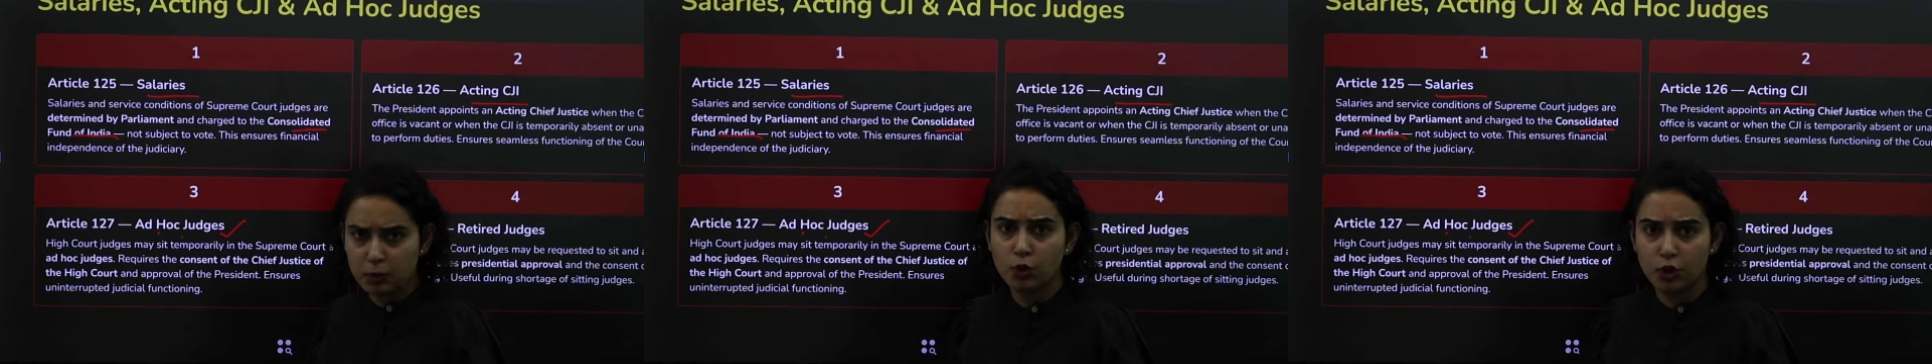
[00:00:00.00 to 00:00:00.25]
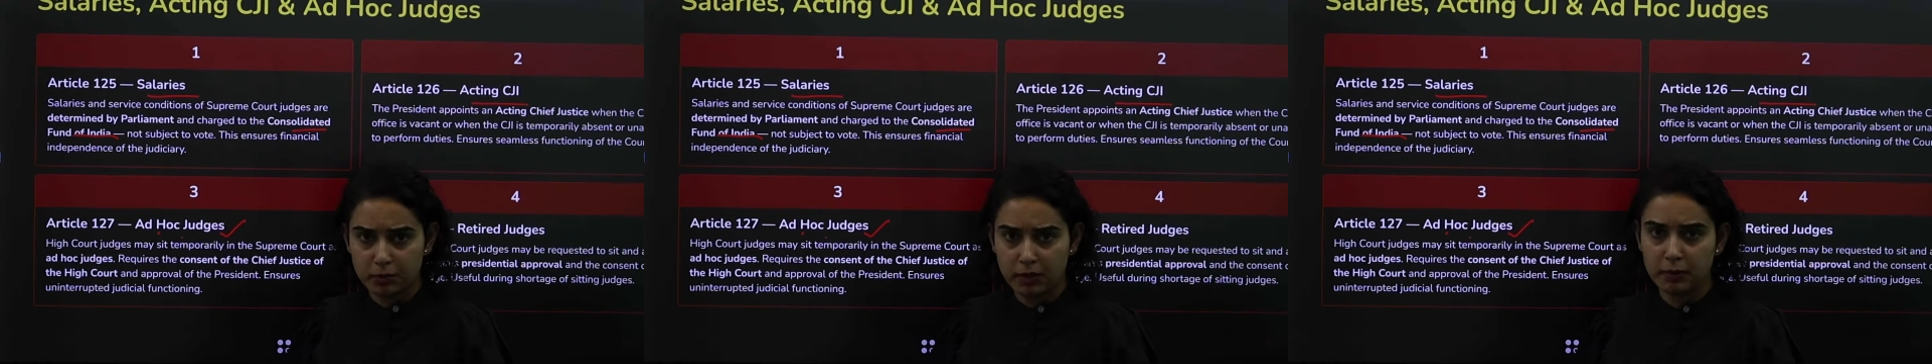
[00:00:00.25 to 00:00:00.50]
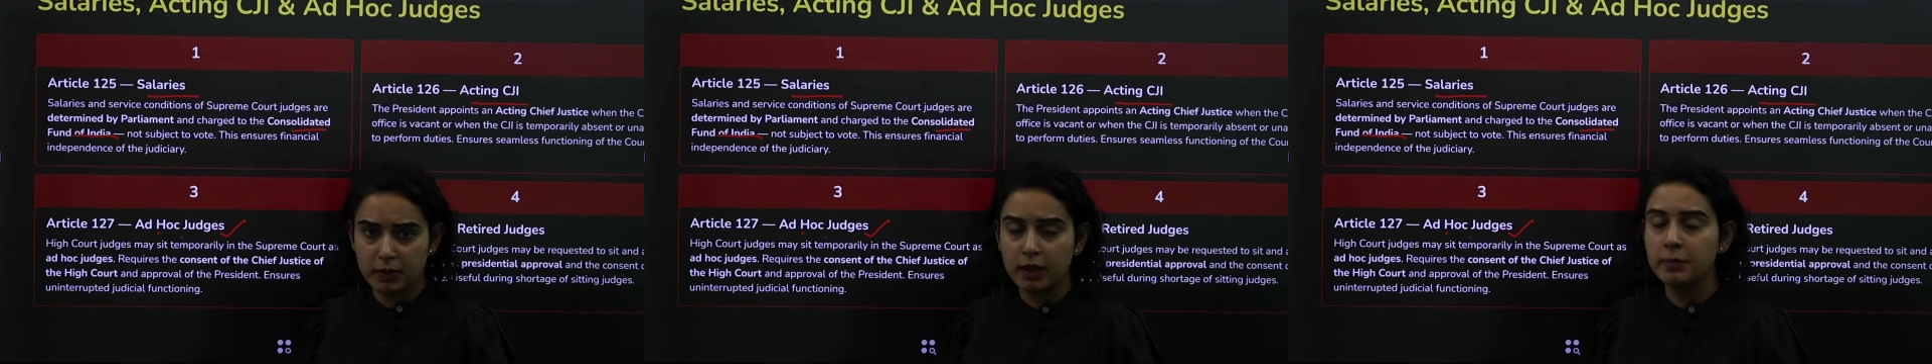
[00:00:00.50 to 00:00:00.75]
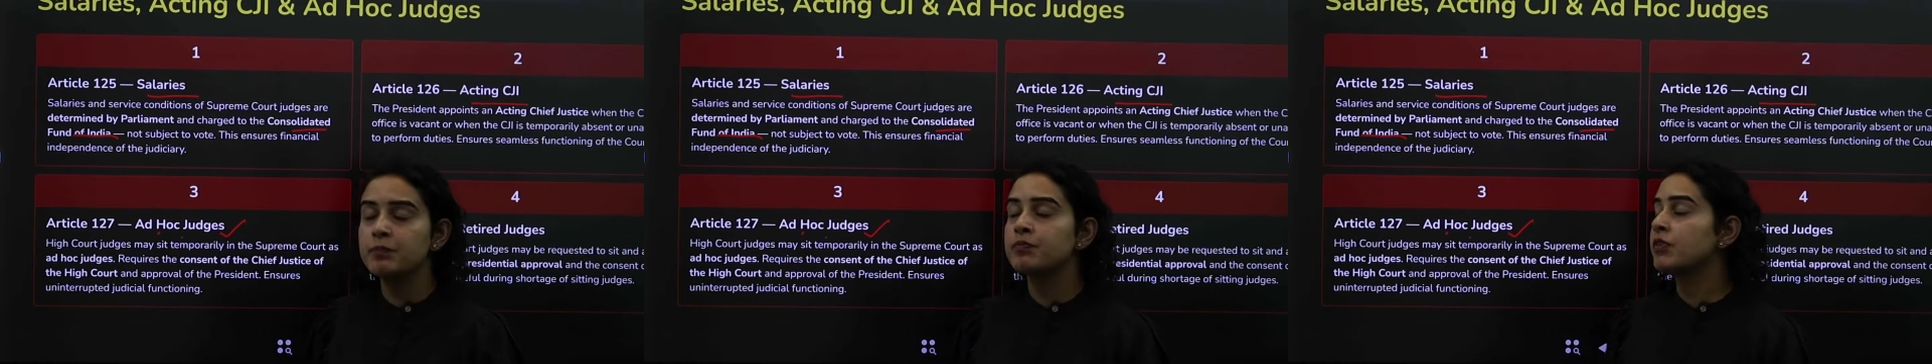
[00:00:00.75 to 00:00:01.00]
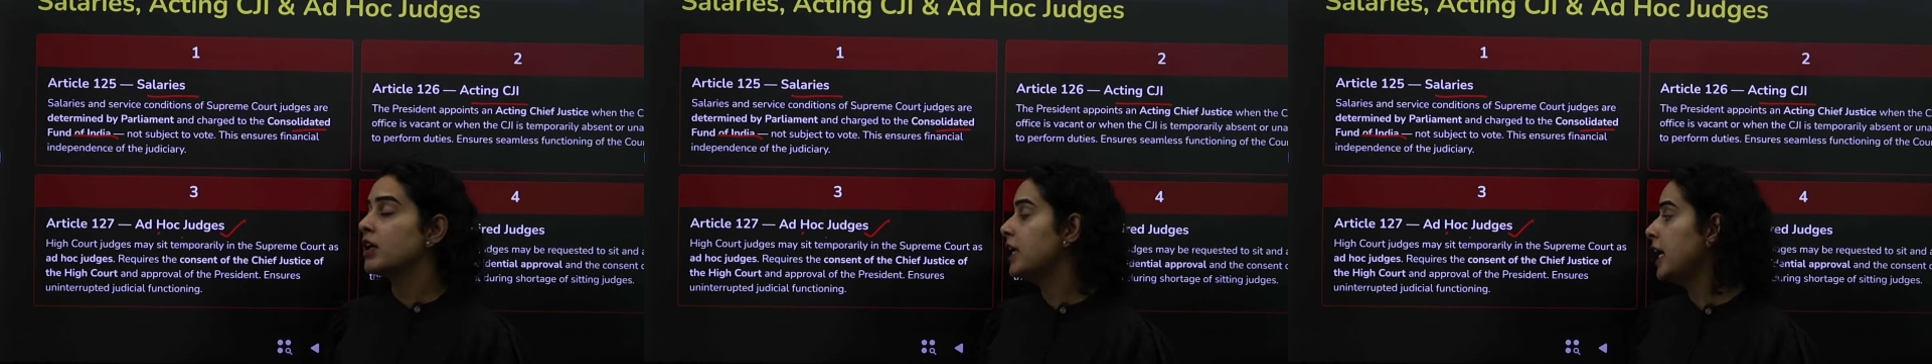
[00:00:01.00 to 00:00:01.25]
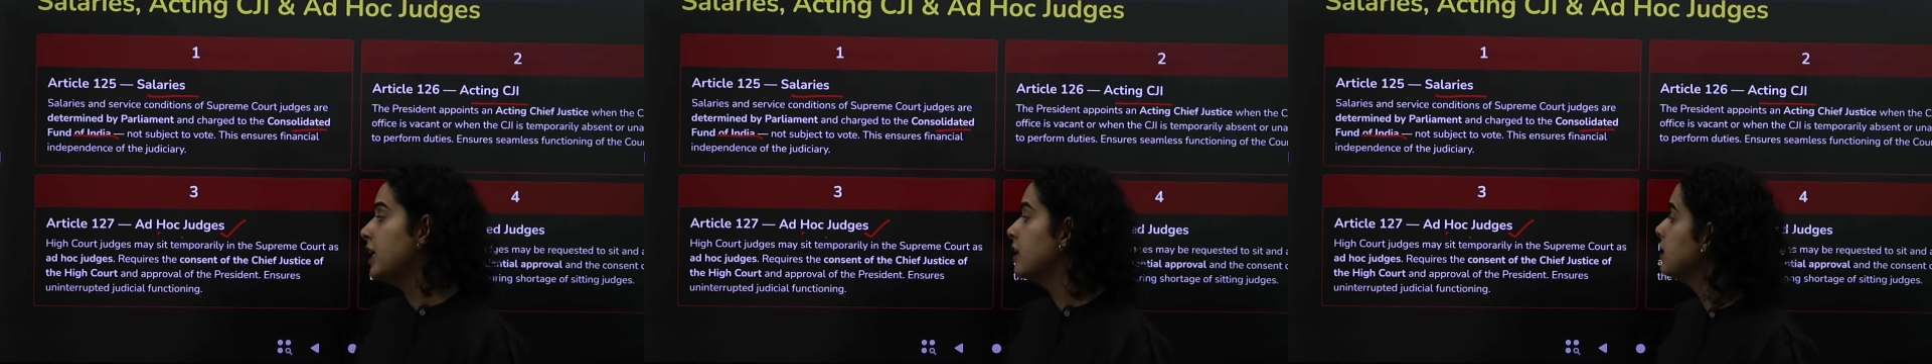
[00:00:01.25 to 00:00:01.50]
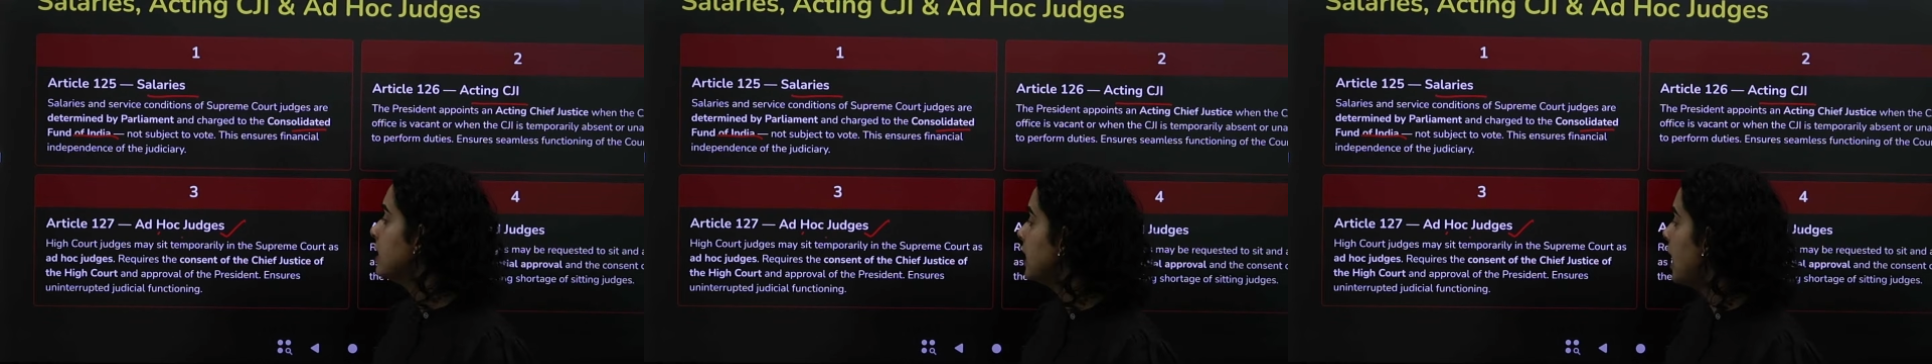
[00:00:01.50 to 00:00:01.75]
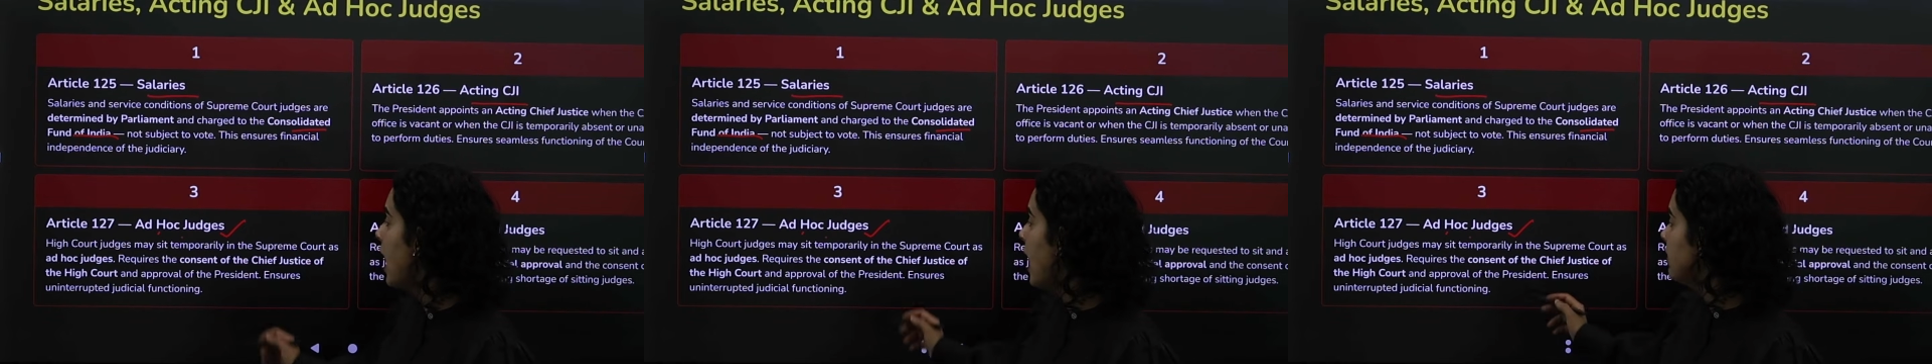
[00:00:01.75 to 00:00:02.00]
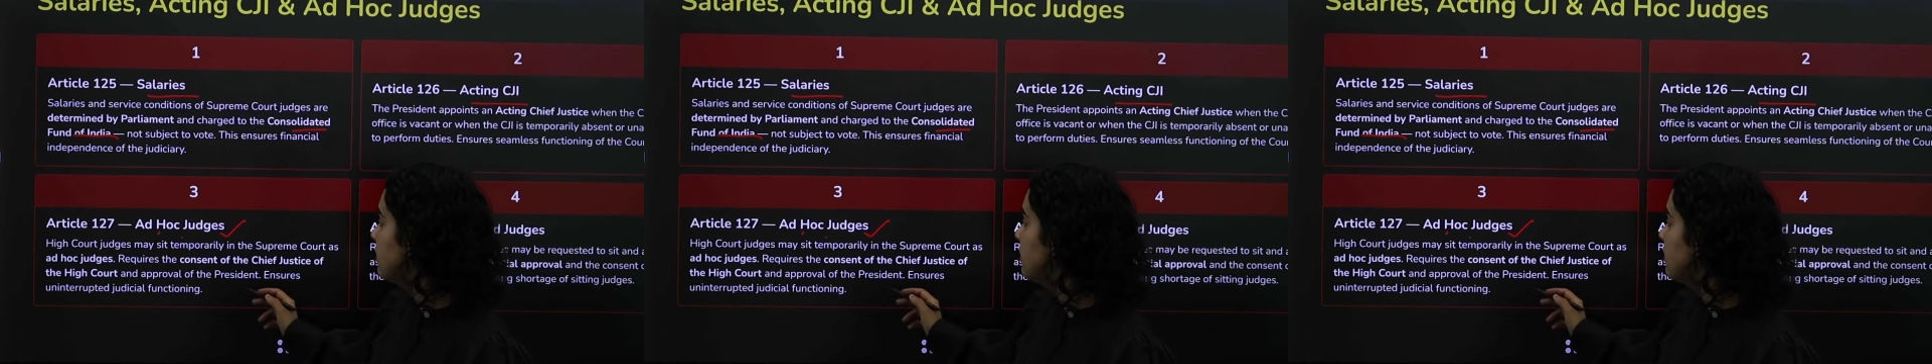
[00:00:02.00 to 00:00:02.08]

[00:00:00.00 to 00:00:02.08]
Court maybe, right, they have